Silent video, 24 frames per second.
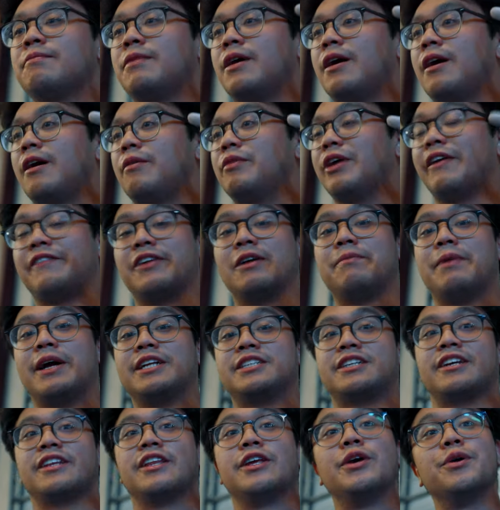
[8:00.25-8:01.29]
um, whenever you're
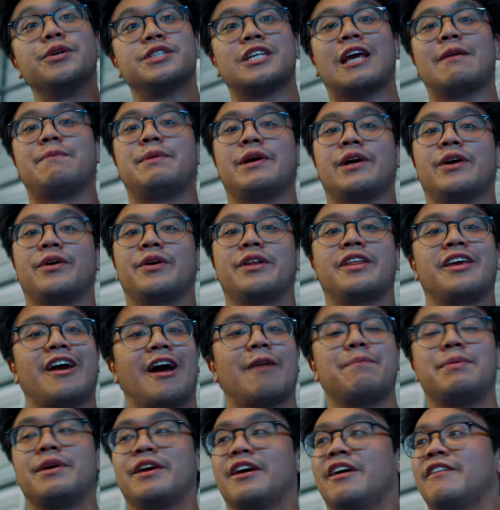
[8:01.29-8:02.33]
benching in the USAPL or the
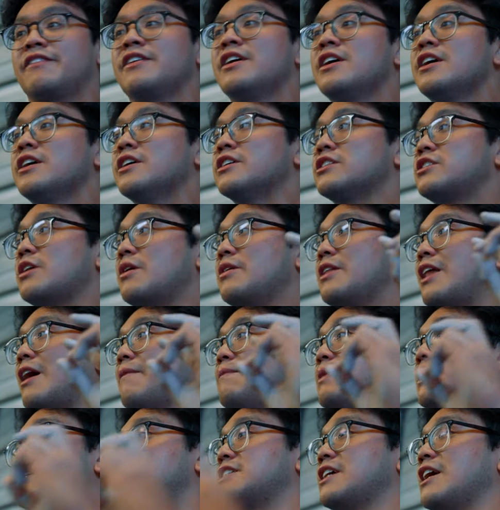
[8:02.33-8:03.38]
IPF. So that
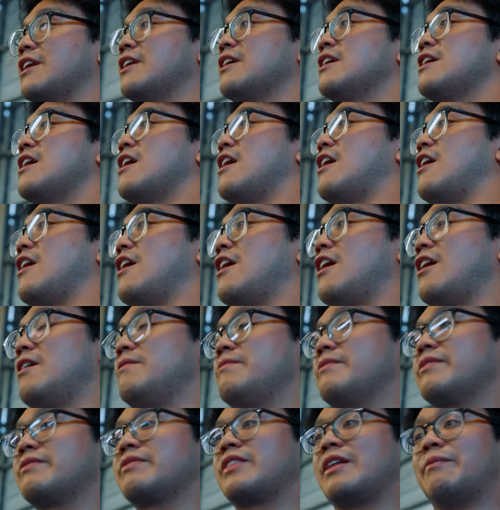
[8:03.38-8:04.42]
being said, um,
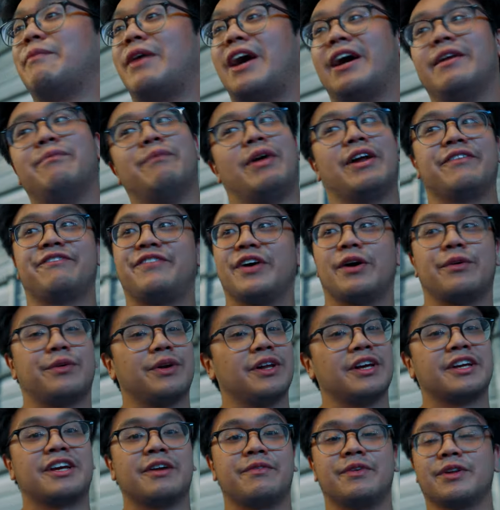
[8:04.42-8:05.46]
the mine, mine felt
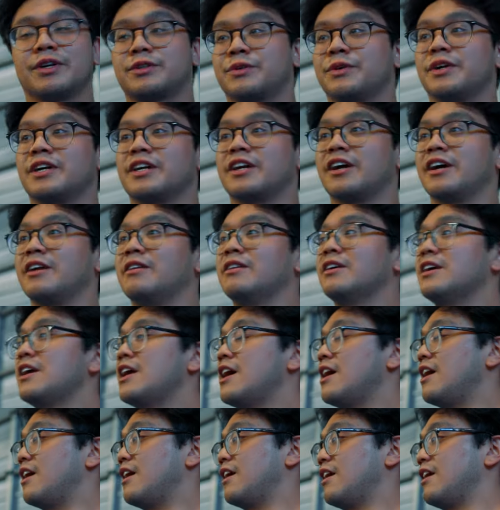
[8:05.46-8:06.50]
really good, looked really good.
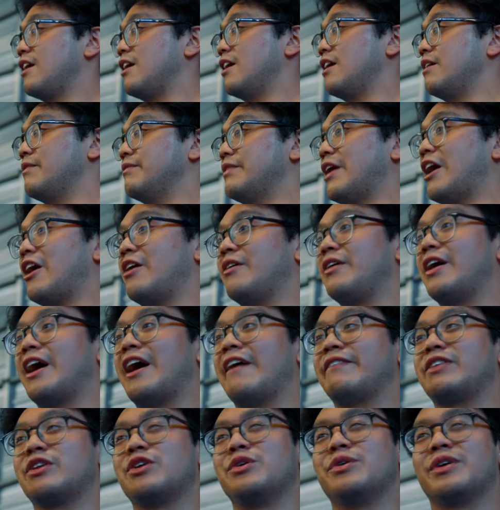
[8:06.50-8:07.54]
Um, now I
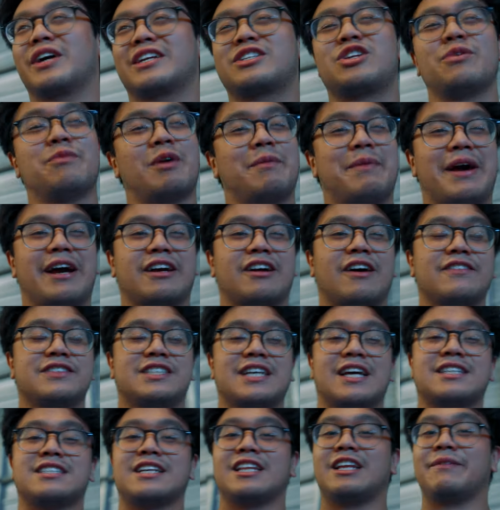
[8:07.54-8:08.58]
have to do like two more back off
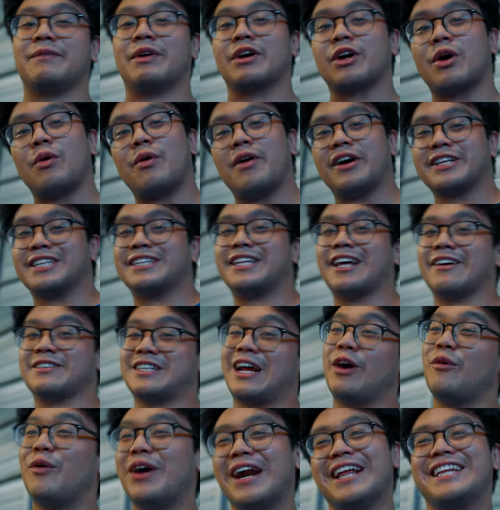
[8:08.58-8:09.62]
sets and I'm gonna go on to delts.
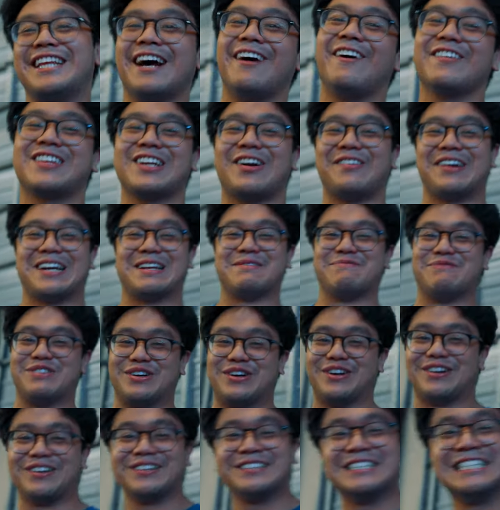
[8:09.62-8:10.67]
I want to delts already,
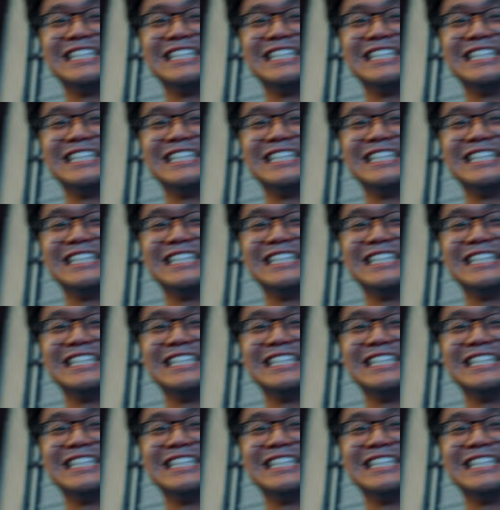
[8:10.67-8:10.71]
bro.